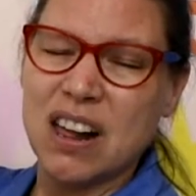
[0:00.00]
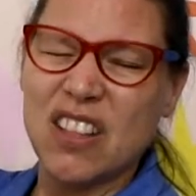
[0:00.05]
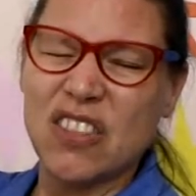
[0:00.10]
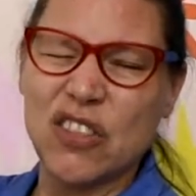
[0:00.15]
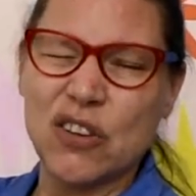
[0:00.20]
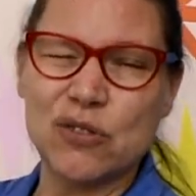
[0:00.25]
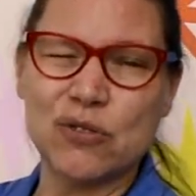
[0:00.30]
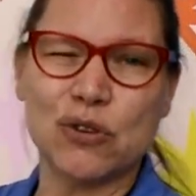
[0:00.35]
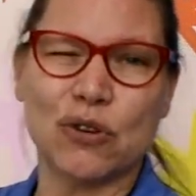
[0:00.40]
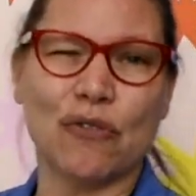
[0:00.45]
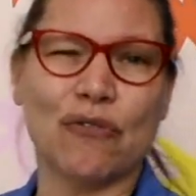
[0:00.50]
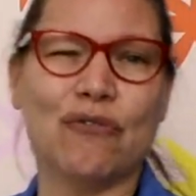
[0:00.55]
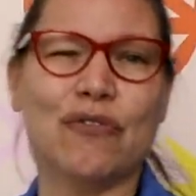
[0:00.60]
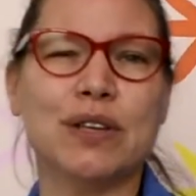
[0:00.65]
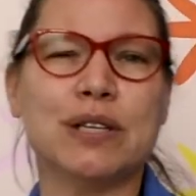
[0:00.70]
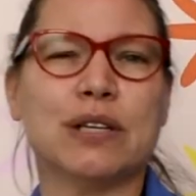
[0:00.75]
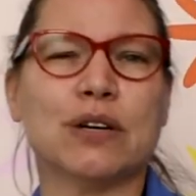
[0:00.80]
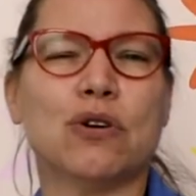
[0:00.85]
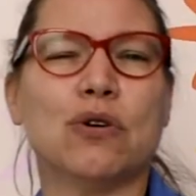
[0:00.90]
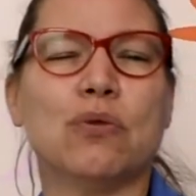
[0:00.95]
Those are
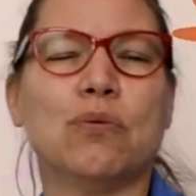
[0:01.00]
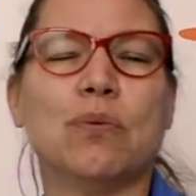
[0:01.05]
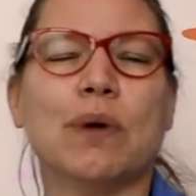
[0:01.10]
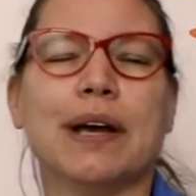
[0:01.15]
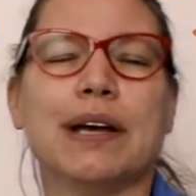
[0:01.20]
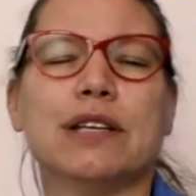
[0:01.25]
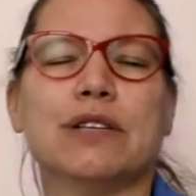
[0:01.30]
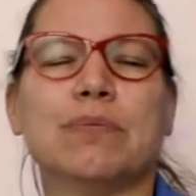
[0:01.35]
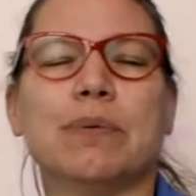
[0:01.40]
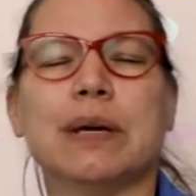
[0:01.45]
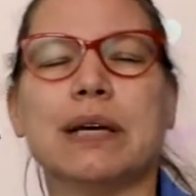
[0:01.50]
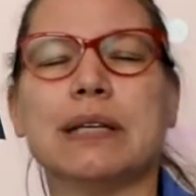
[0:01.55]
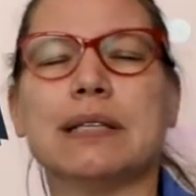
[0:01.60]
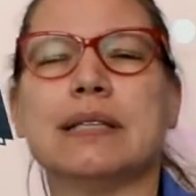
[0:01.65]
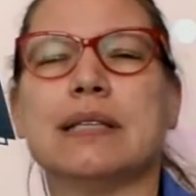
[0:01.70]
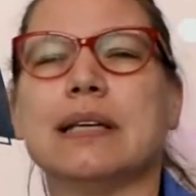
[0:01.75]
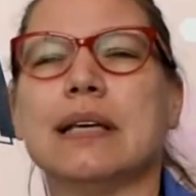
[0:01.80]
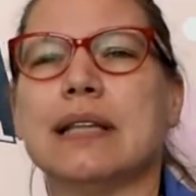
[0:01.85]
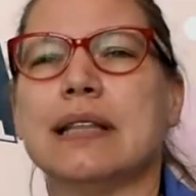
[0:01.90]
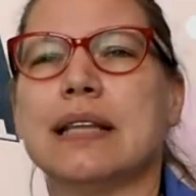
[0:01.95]
physical ways we can
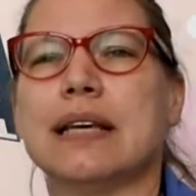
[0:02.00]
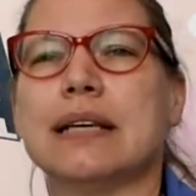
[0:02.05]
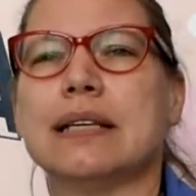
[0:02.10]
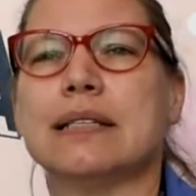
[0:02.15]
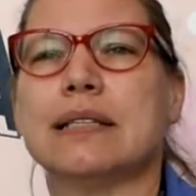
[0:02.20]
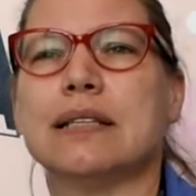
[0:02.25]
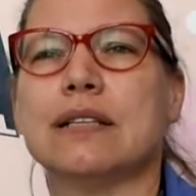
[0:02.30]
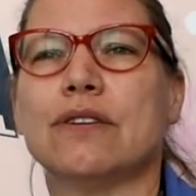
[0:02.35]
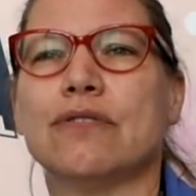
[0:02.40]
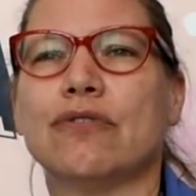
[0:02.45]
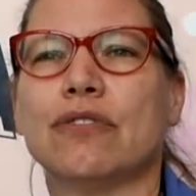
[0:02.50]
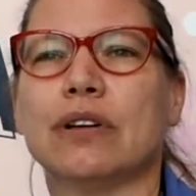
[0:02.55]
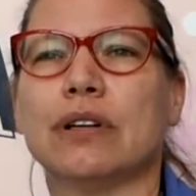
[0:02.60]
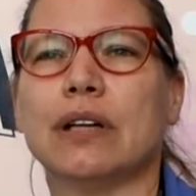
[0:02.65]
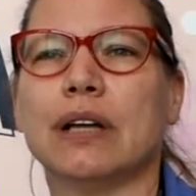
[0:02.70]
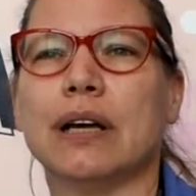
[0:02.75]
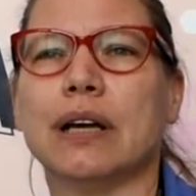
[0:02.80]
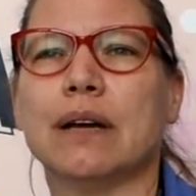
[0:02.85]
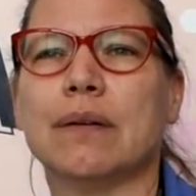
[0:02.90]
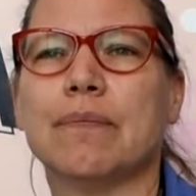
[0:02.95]
see things
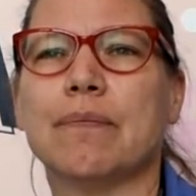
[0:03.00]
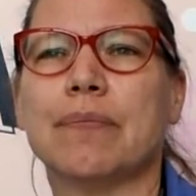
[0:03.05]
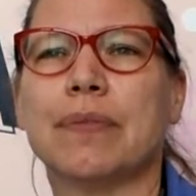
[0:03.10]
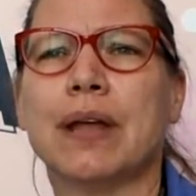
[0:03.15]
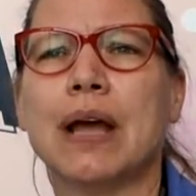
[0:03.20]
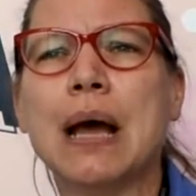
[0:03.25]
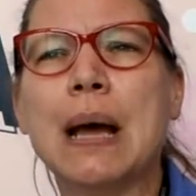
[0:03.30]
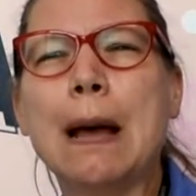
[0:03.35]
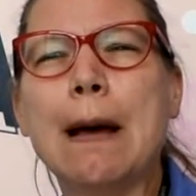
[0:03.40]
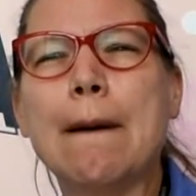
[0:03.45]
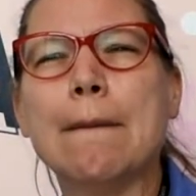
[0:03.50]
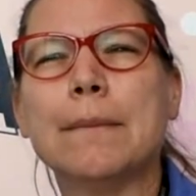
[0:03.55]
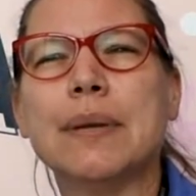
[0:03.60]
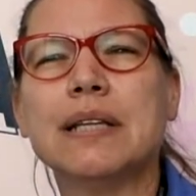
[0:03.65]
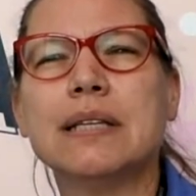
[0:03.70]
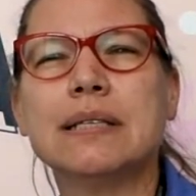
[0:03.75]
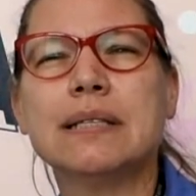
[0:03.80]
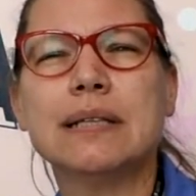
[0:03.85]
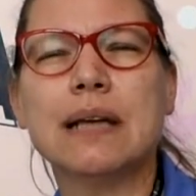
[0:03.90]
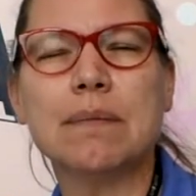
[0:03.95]
differently.
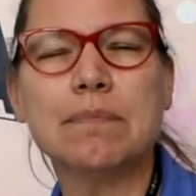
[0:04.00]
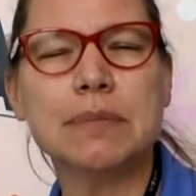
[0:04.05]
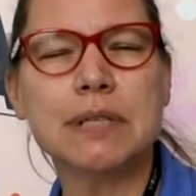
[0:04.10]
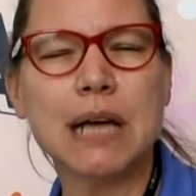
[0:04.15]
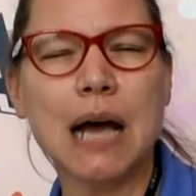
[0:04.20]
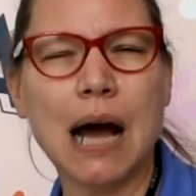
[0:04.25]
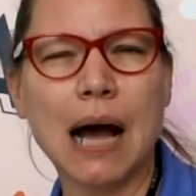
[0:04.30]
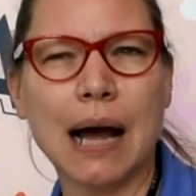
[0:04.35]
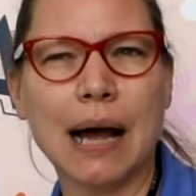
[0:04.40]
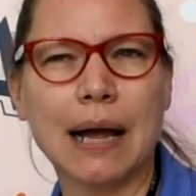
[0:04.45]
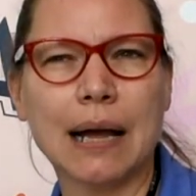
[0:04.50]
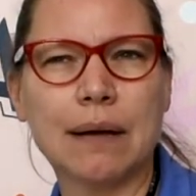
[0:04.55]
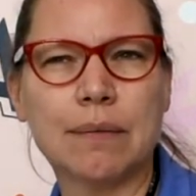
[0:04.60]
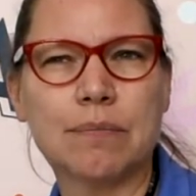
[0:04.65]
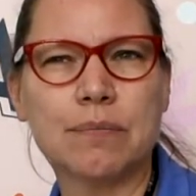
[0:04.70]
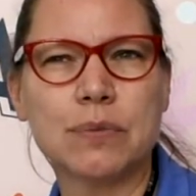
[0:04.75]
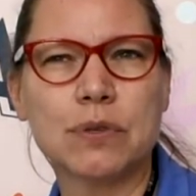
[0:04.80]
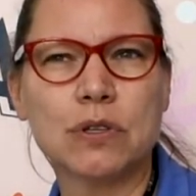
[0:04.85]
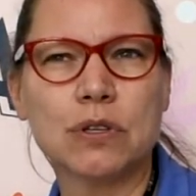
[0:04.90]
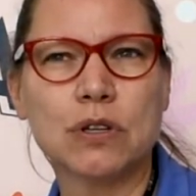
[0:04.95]
But
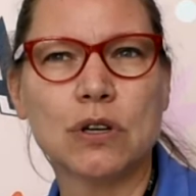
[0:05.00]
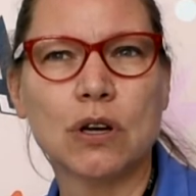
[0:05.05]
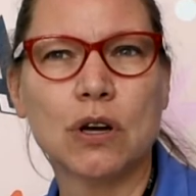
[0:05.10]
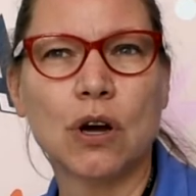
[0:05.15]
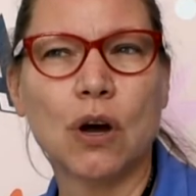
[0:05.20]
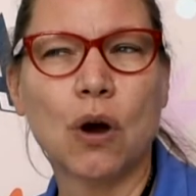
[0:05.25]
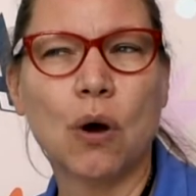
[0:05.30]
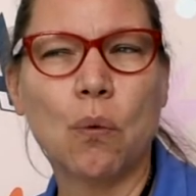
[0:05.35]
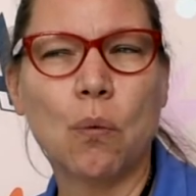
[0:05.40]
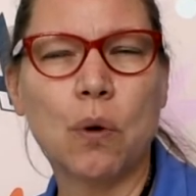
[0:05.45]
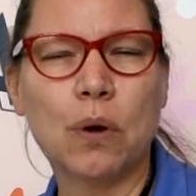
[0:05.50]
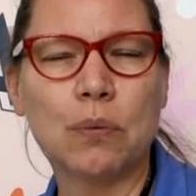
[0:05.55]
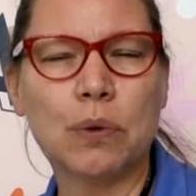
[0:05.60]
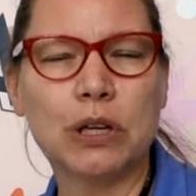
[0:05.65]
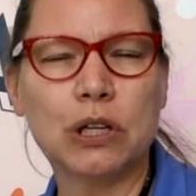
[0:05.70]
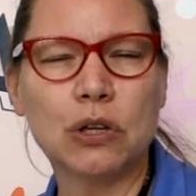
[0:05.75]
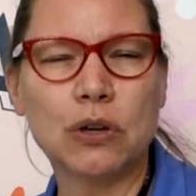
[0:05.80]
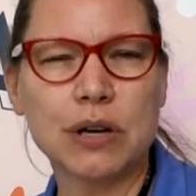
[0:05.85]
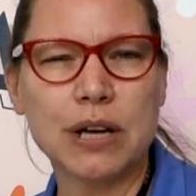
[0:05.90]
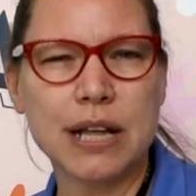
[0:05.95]
sometimes when we
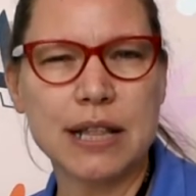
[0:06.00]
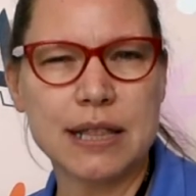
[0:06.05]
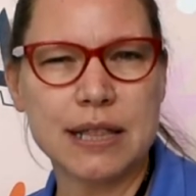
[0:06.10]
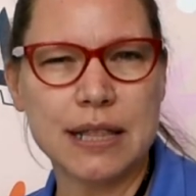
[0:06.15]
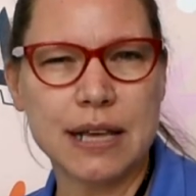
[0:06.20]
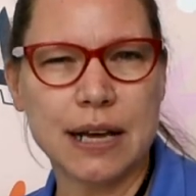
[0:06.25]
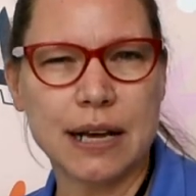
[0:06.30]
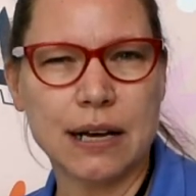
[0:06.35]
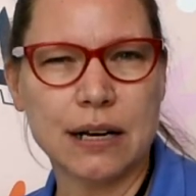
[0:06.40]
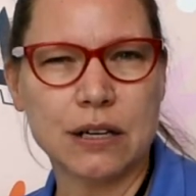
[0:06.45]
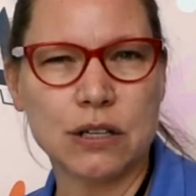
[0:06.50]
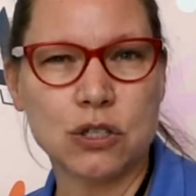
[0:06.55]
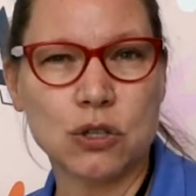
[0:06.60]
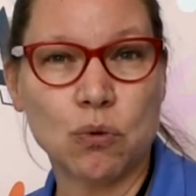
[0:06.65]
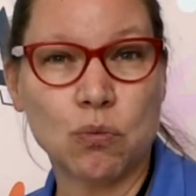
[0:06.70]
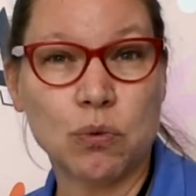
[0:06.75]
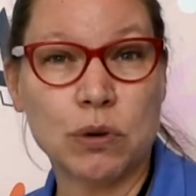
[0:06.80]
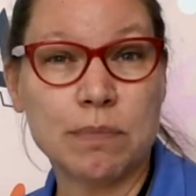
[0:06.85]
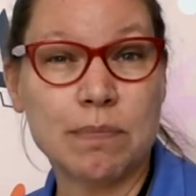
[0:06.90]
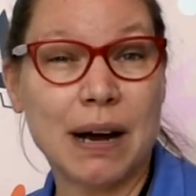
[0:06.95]
look at things,
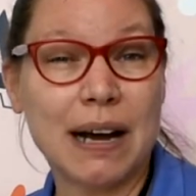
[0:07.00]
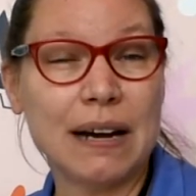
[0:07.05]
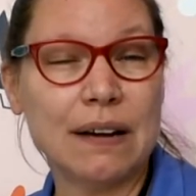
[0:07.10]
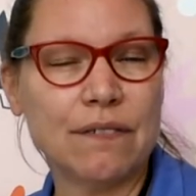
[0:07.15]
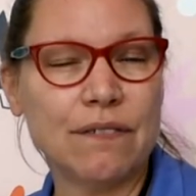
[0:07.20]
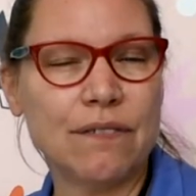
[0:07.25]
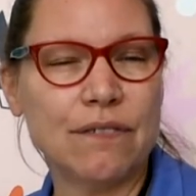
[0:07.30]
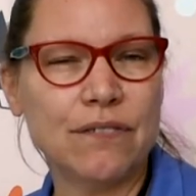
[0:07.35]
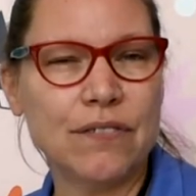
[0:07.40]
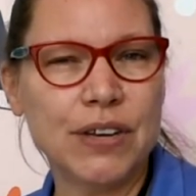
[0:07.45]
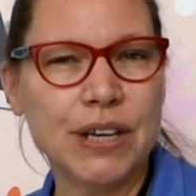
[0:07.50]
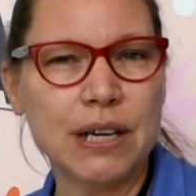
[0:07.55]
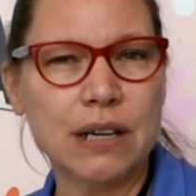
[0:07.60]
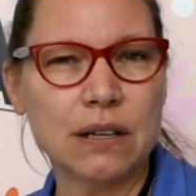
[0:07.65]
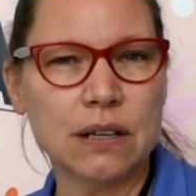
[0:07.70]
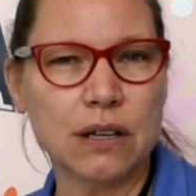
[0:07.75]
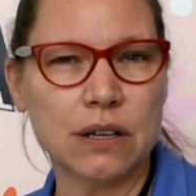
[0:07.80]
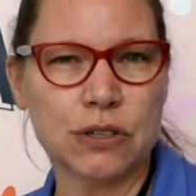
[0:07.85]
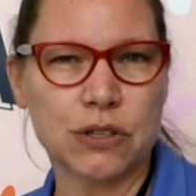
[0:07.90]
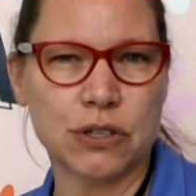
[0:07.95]
we might
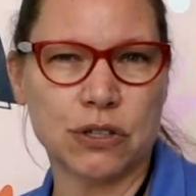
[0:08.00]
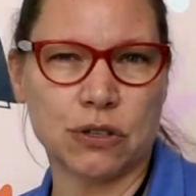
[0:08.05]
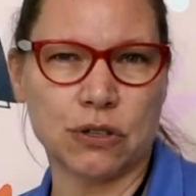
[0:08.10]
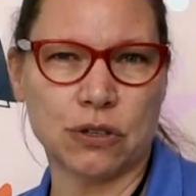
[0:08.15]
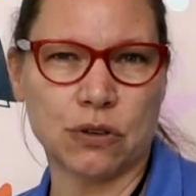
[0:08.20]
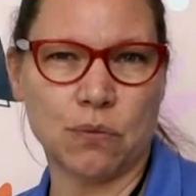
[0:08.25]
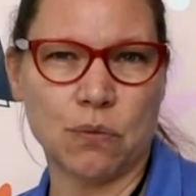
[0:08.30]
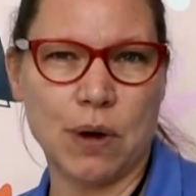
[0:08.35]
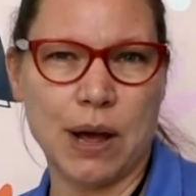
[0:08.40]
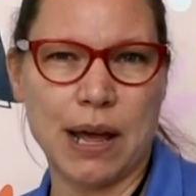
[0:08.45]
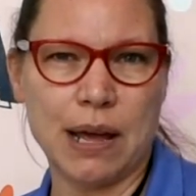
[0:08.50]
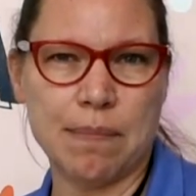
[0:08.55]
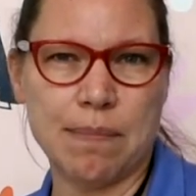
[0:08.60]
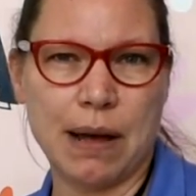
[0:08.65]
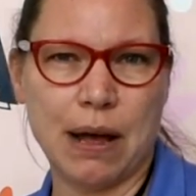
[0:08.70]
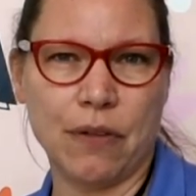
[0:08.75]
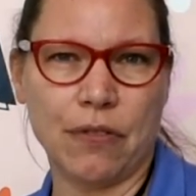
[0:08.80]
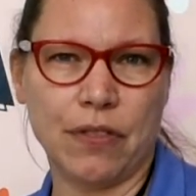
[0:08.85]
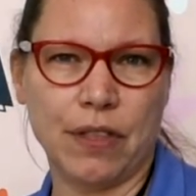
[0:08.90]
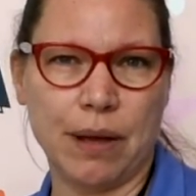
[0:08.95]
feel a certain way
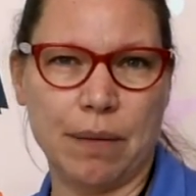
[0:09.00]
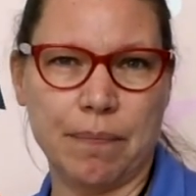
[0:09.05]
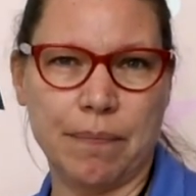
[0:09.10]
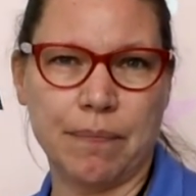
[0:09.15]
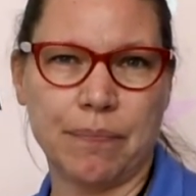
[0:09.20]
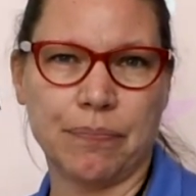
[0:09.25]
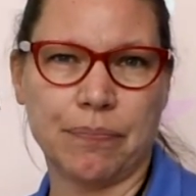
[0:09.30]
about them.